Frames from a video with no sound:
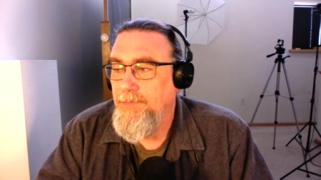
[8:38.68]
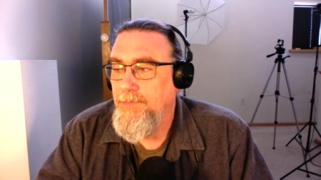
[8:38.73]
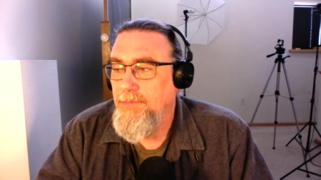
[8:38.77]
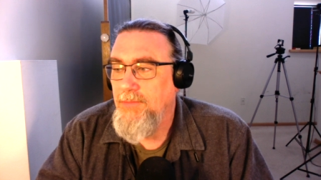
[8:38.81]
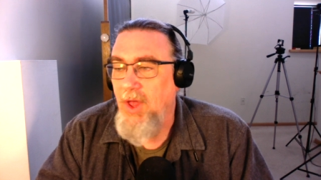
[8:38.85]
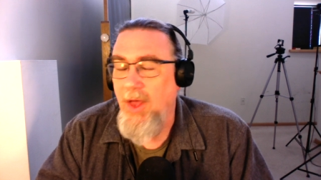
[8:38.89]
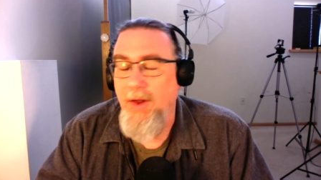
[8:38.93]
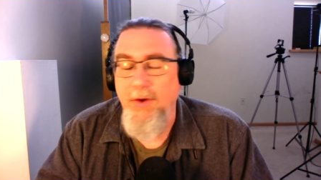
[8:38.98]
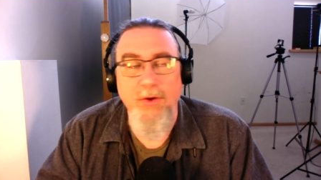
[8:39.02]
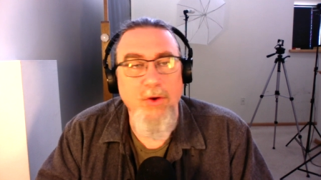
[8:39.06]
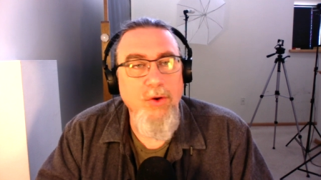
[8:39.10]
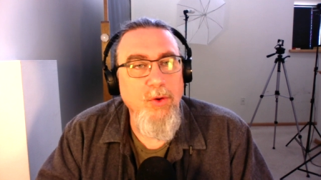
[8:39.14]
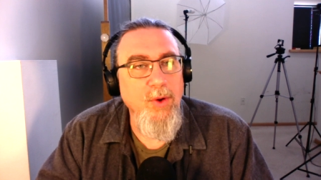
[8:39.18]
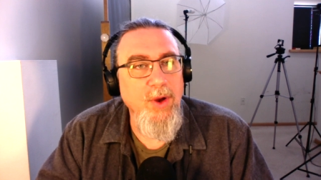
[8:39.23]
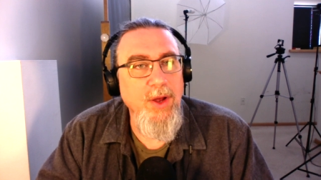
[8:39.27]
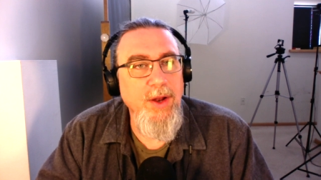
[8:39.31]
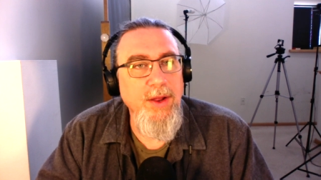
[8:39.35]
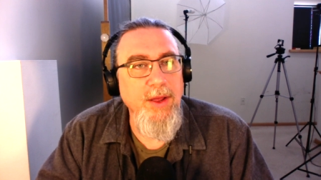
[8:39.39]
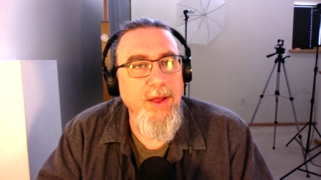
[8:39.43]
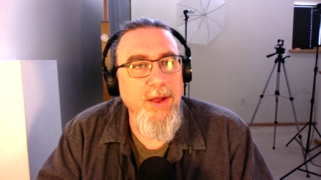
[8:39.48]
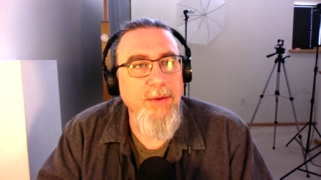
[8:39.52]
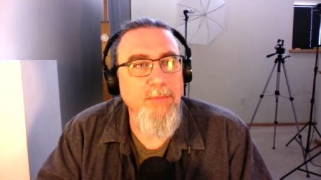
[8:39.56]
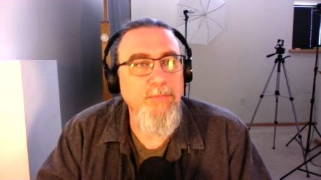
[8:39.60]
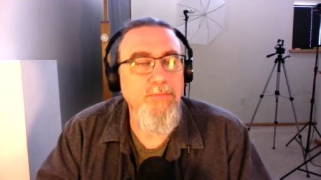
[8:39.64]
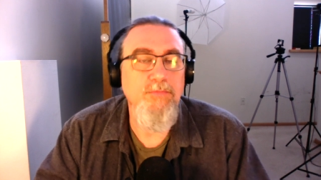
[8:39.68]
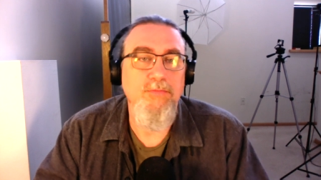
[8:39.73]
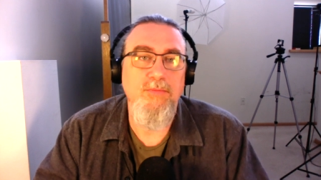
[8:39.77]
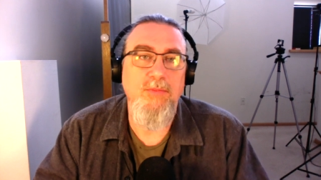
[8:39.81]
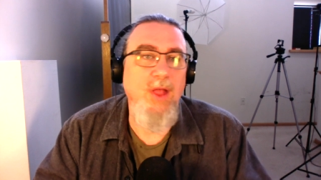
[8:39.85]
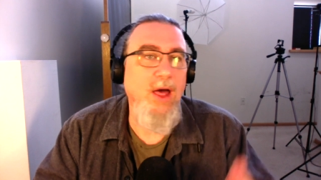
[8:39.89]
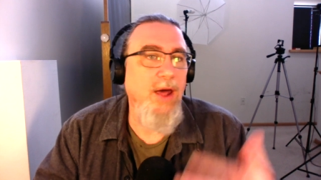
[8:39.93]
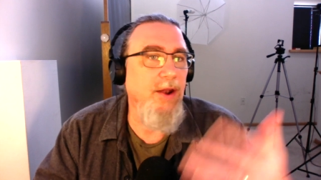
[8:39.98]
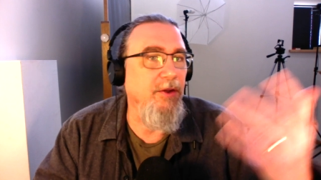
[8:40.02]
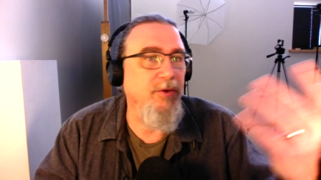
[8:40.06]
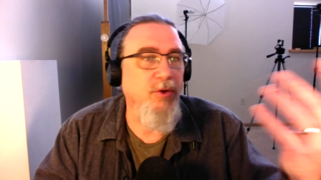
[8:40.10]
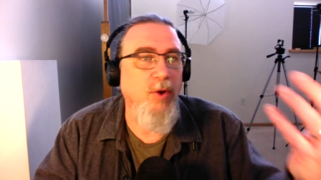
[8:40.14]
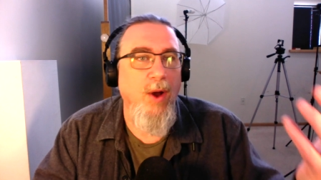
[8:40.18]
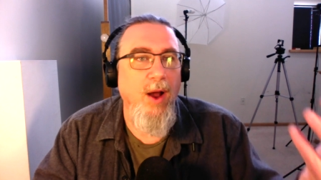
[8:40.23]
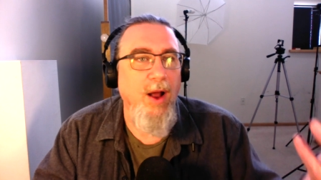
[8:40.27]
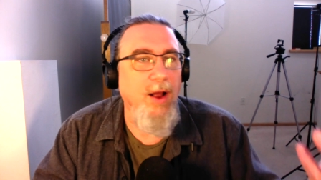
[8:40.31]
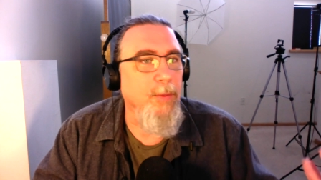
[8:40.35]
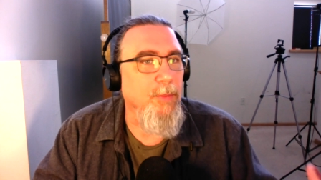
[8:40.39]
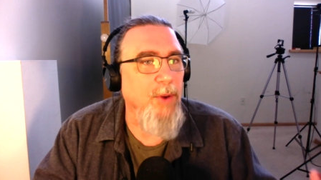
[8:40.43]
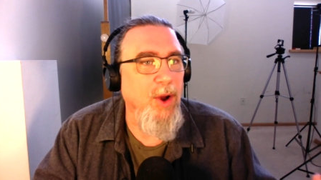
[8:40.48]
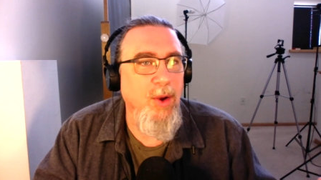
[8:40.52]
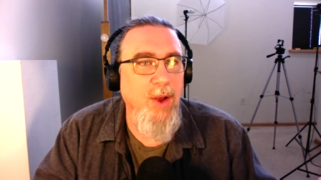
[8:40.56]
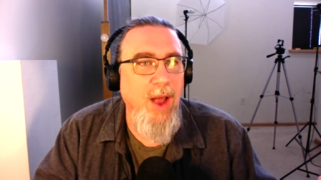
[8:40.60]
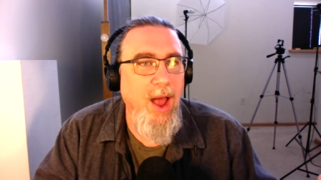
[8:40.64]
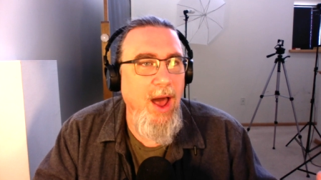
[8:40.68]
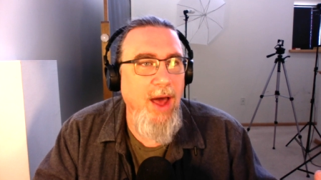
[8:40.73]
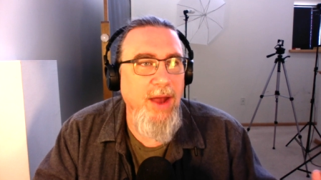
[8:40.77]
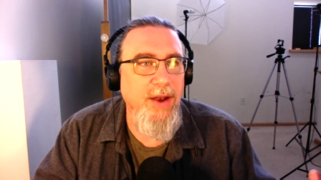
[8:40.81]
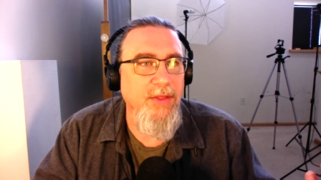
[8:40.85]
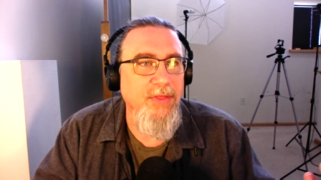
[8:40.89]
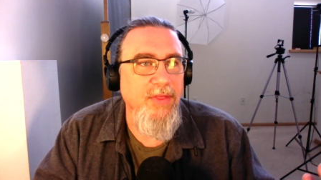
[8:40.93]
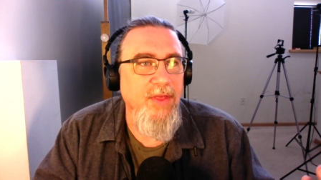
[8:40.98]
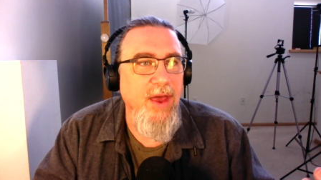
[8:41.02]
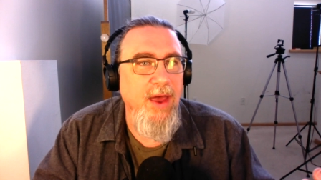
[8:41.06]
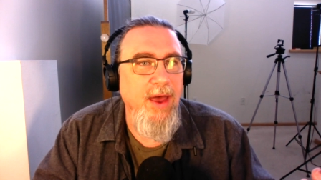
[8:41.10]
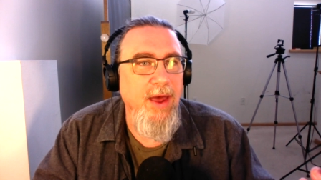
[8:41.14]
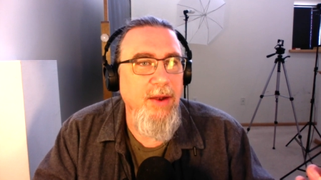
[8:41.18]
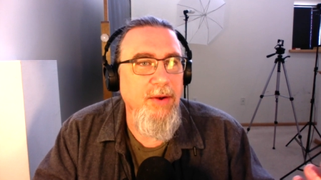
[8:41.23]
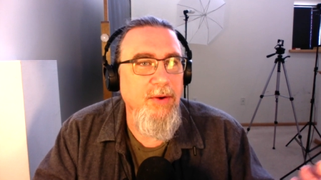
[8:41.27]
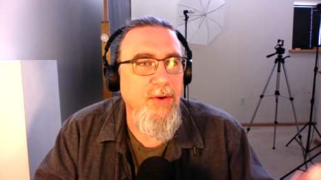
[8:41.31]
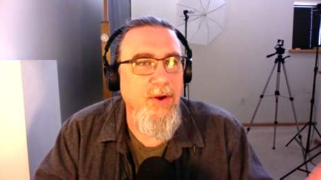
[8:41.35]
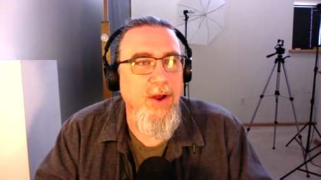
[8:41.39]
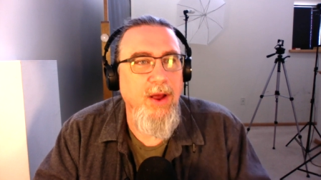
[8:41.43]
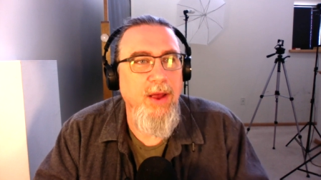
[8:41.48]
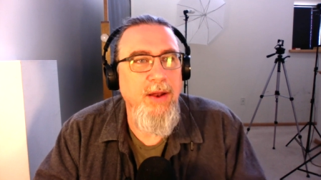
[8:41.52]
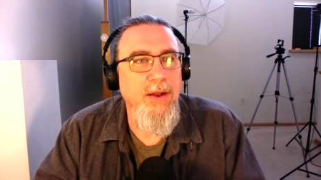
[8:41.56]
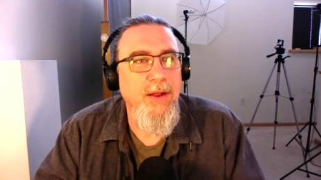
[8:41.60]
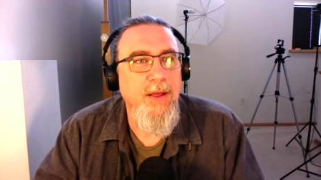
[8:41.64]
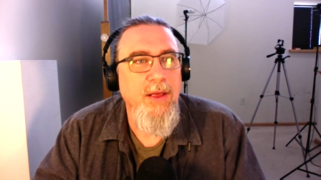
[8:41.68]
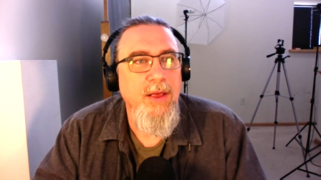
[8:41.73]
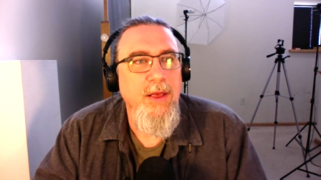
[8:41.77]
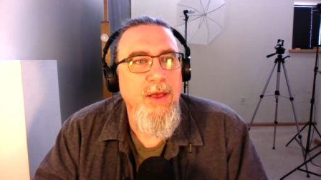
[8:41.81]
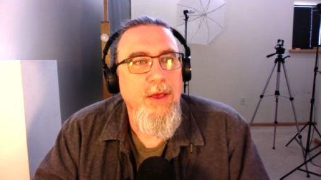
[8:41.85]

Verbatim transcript: Enchiridion, a lot of talk about God in that, right?